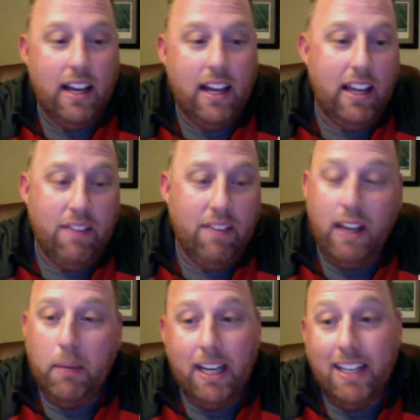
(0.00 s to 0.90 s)
if
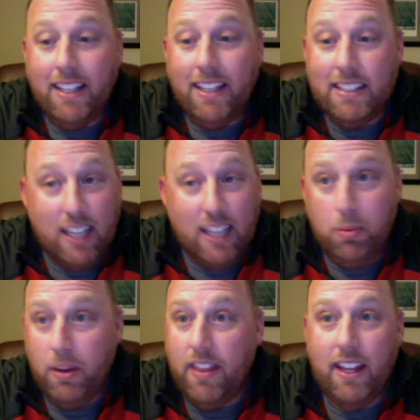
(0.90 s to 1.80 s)
anybody needs
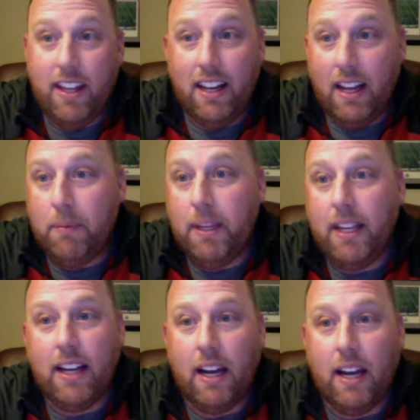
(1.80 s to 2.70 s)
help with it, I
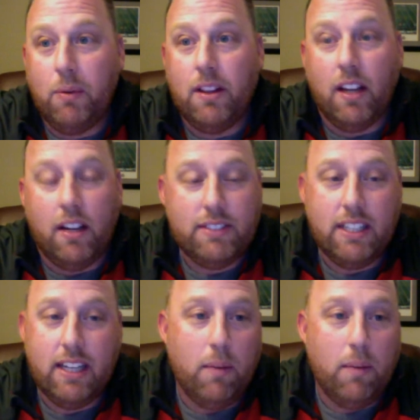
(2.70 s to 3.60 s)
mean, I would love to
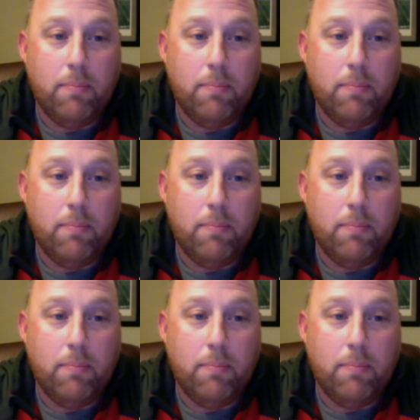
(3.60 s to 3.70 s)
help.